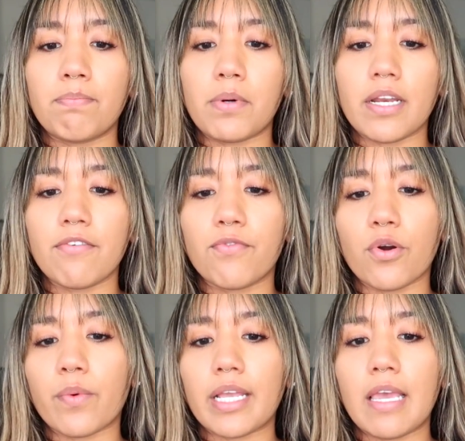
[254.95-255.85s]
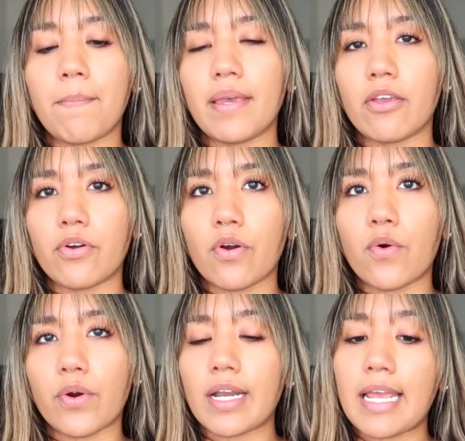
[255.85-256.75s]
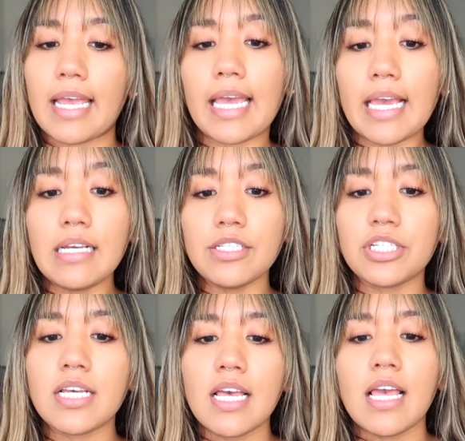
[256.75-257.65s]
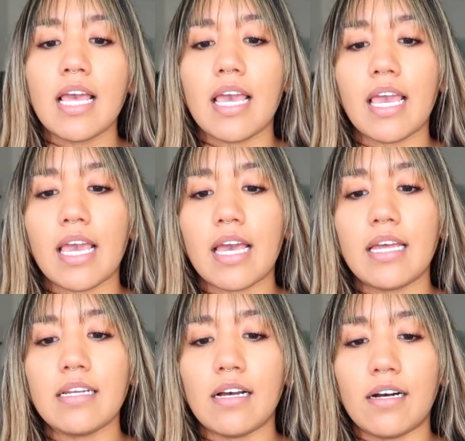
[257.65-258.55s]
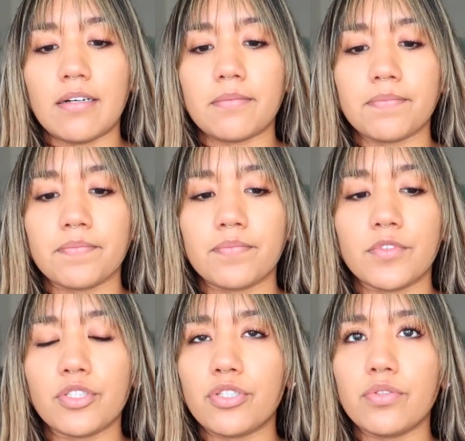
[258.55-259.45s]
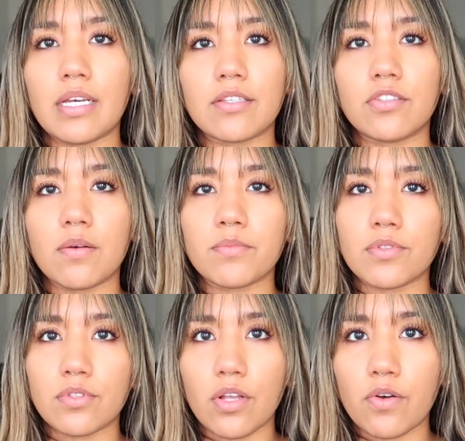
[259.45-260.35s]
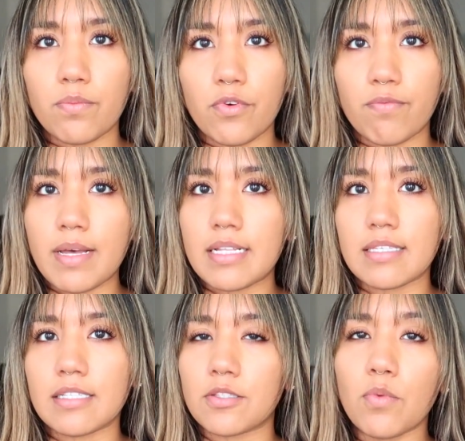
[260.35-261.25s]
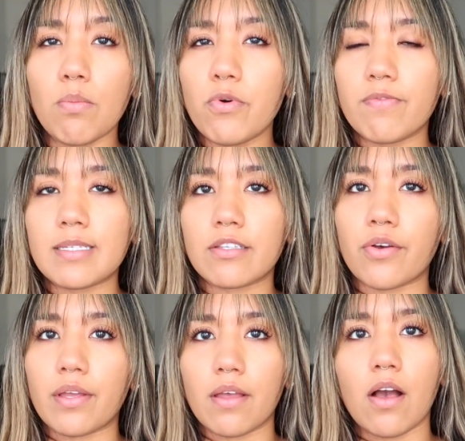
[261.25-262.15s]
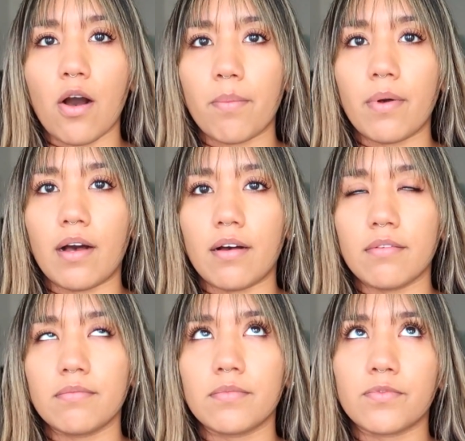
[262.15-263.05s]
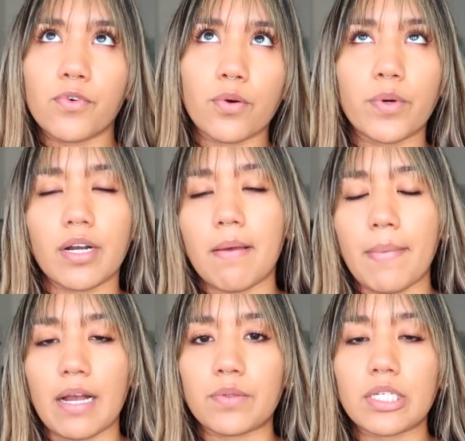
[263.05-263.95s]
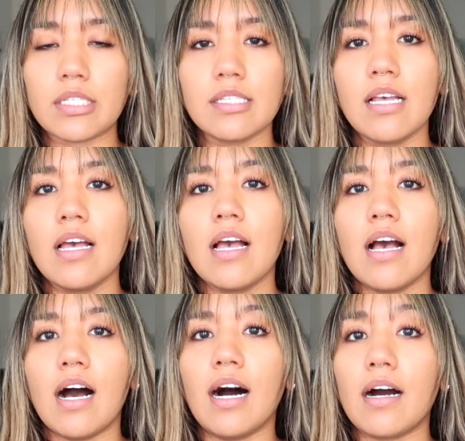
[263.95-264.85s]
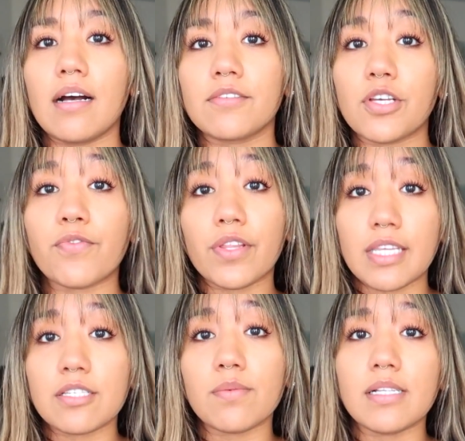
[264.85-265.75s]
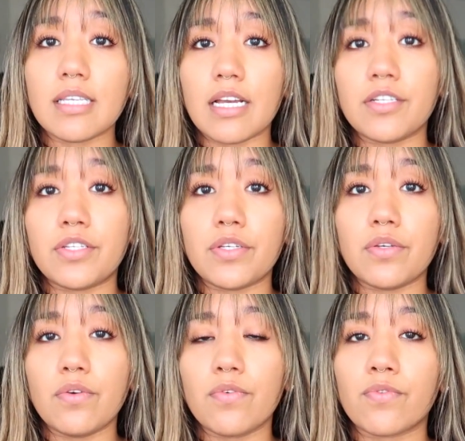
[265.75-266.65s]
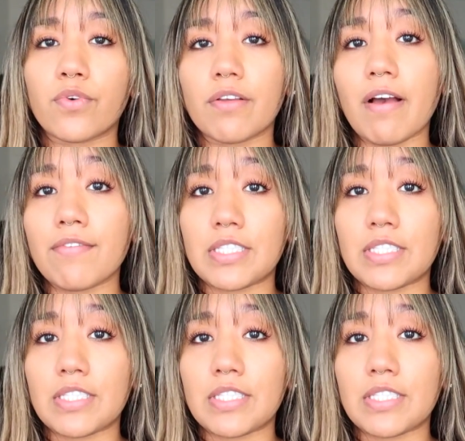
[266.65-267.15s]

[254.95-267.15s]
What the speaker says: body forward, keeping your core engaged, and you do like some slow movements and small movements going up, forward and backwards. So for these ones, I do 45